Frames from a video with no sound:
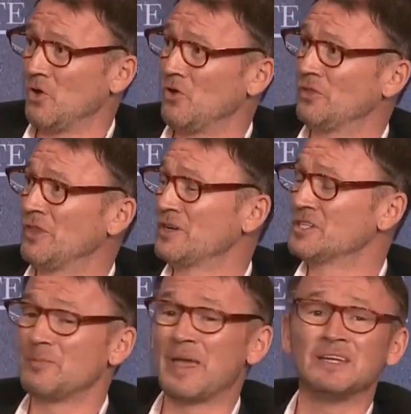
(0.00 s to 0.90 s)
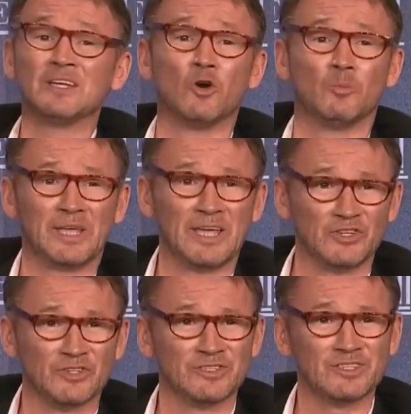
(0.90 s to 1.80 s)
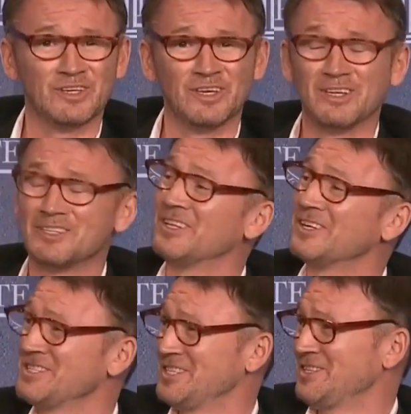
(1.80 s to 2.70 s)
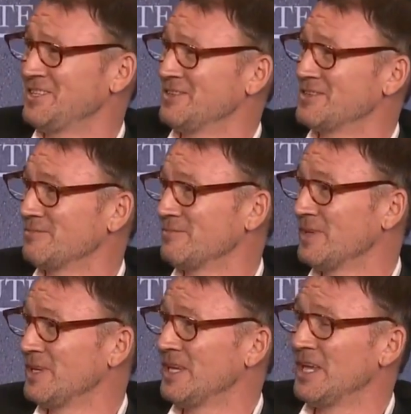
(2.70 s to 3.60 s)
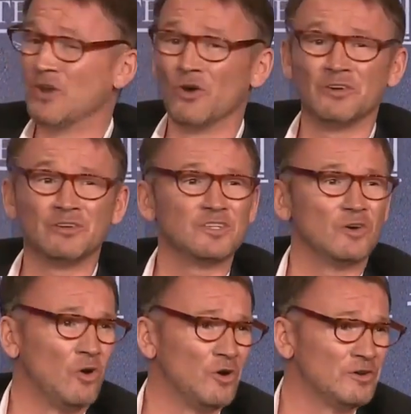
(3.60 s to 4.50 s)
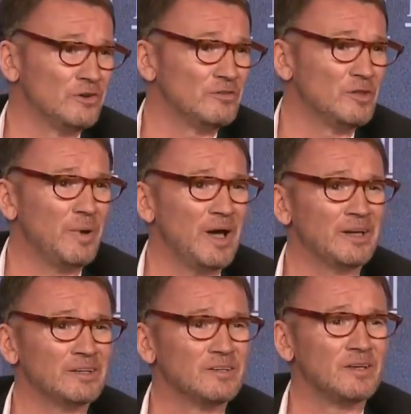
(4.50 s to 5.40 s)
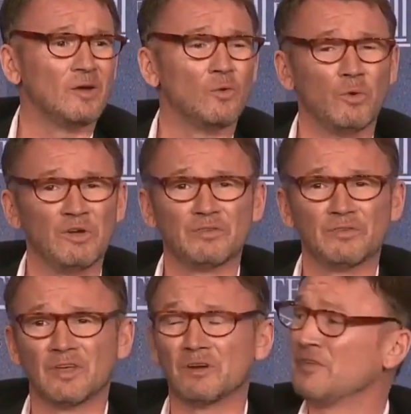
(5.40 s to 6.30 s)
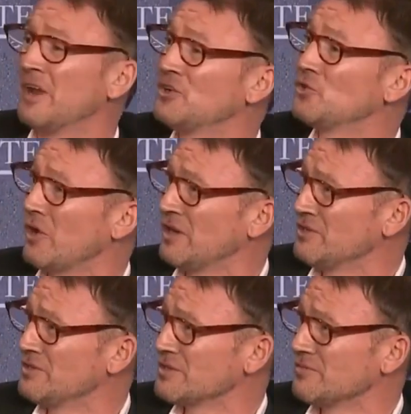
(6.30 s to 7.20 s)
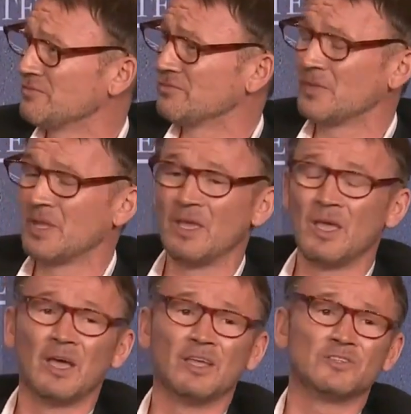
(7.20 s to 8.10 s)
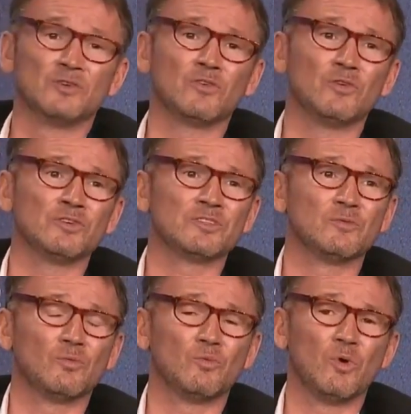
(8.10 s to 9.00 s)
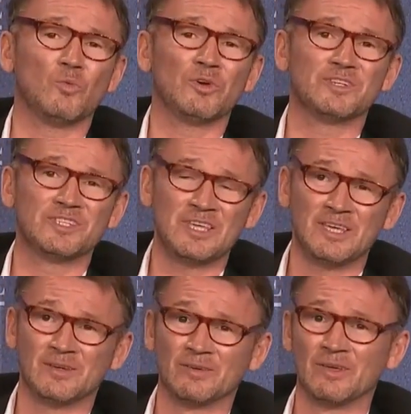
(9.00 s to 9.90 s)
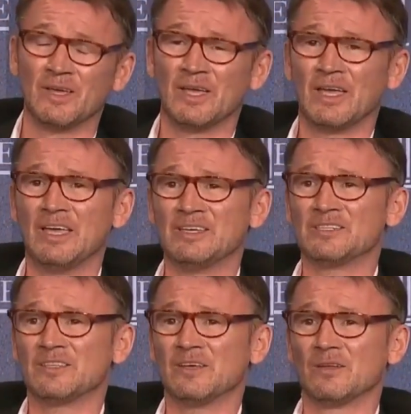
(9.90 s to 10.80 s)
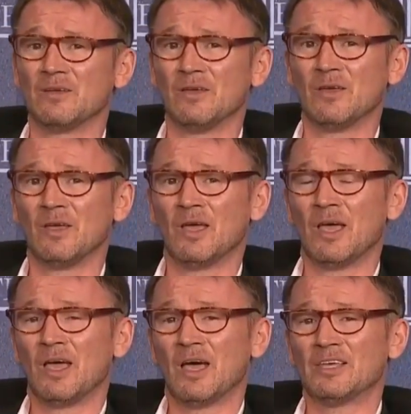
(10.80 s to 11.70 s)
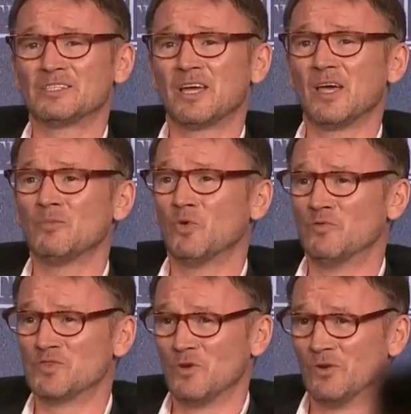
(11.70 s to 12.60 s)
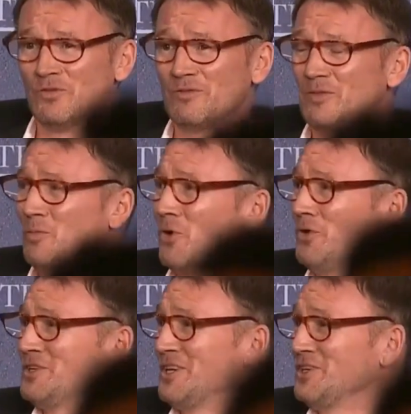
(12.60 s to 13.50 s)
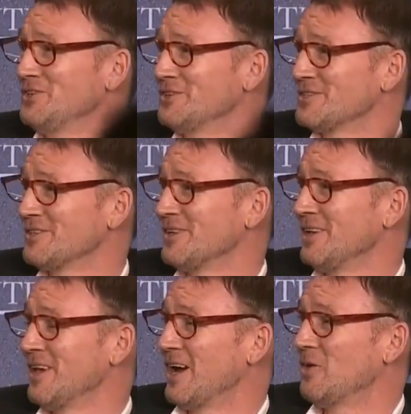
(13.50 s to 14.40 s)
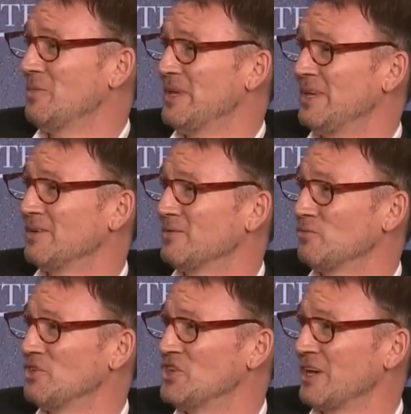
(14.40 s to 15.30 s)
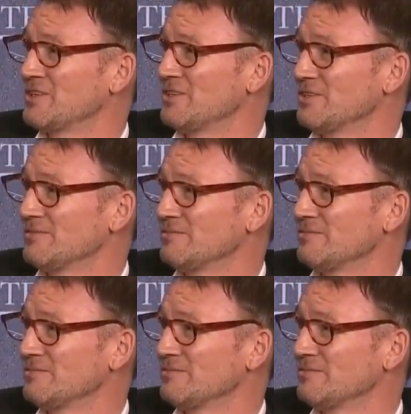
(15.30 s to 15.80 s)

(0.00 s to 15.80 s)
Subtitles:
on their spending obligations to their citizens in order to honor the pact with their financial creditors. And so, of course, what we're seeing is that as time moves on, the politicians are being rejected.